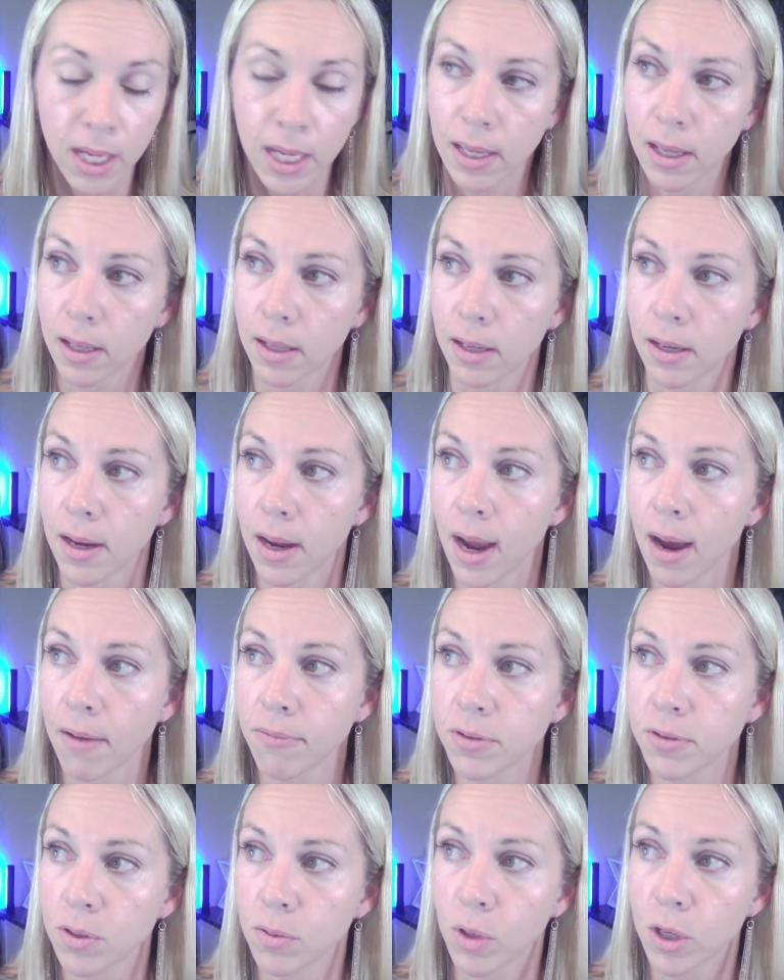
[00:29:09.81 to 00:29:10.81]
And
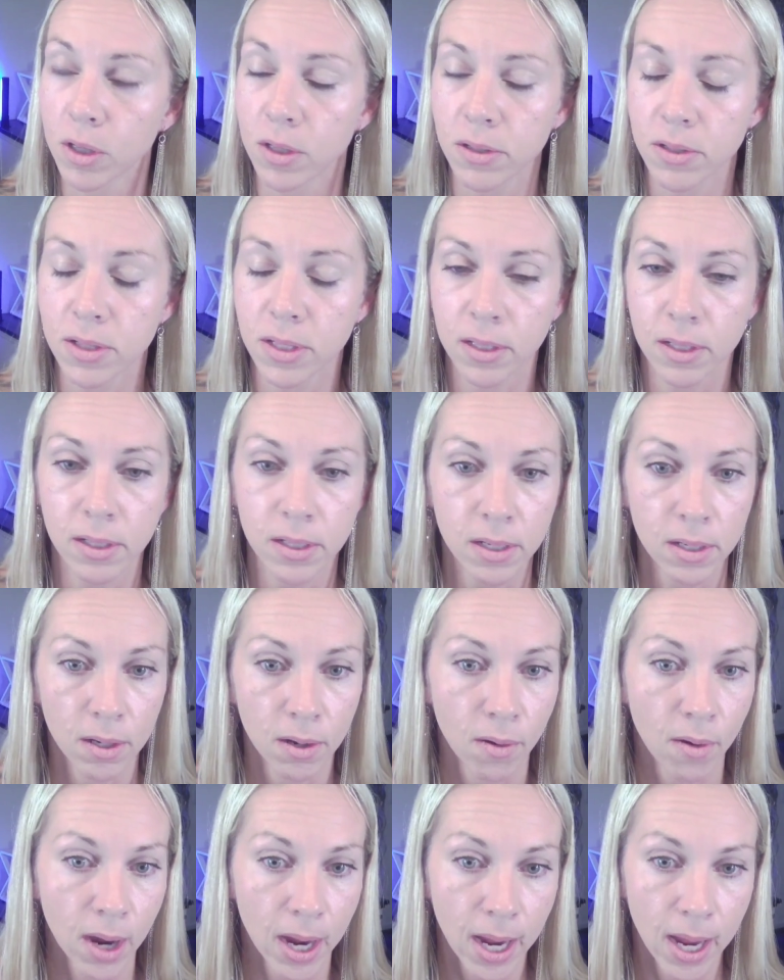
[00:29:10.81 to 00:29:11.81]
afterwards,
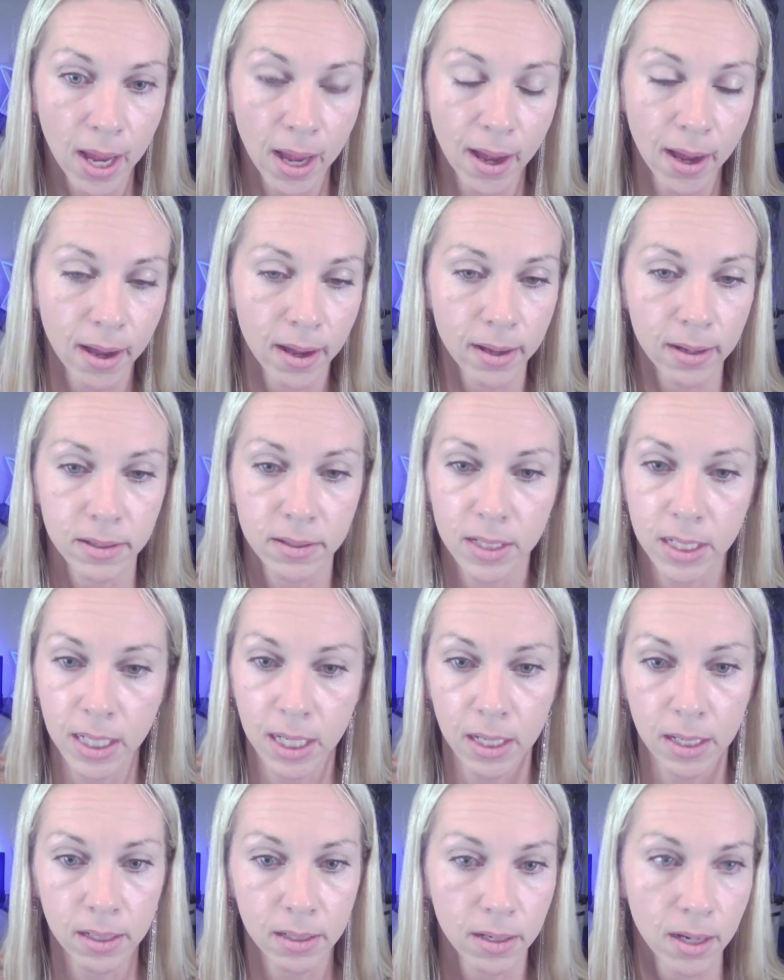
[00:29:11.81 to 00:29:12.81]
I had to
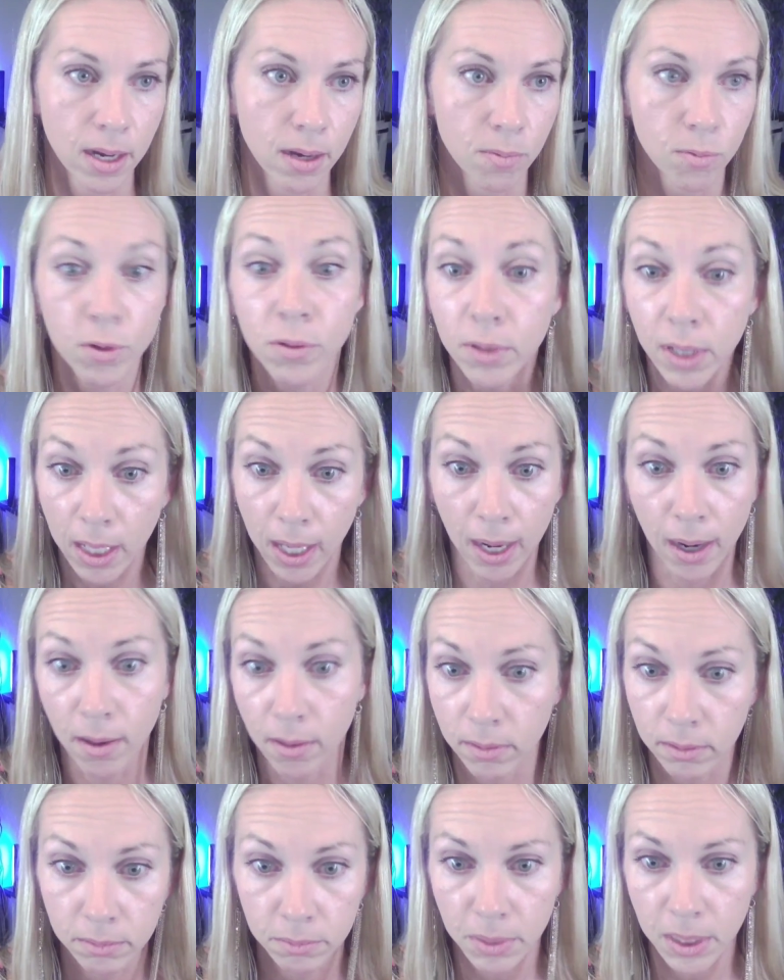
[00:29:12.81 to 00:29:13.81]
get a root
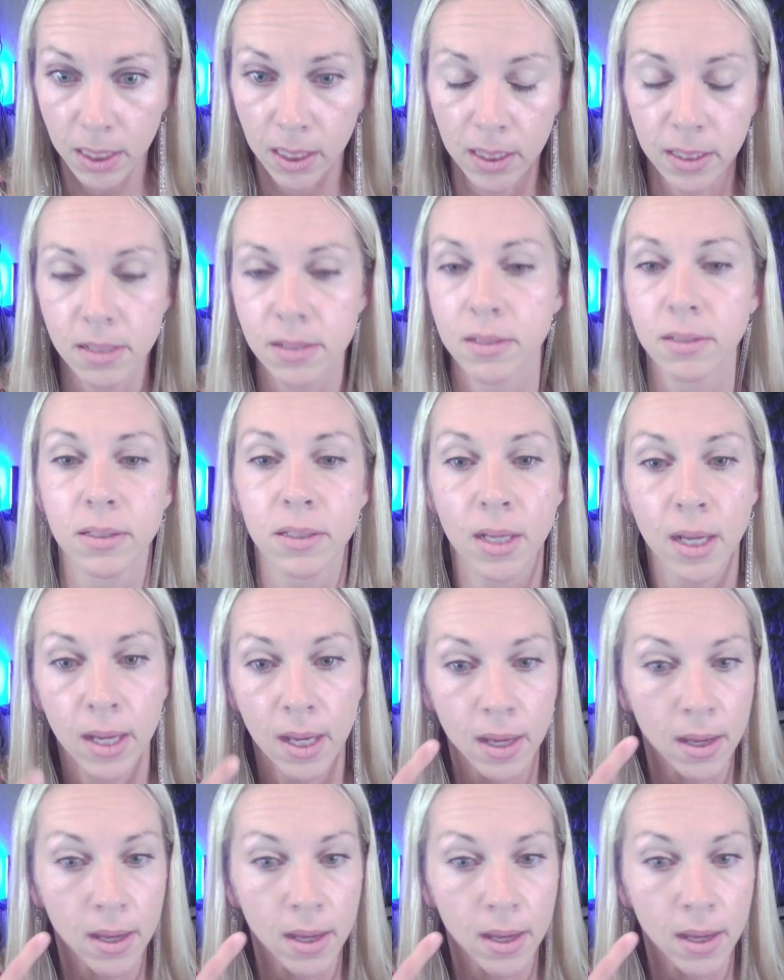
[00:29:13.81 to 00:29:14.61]
canal because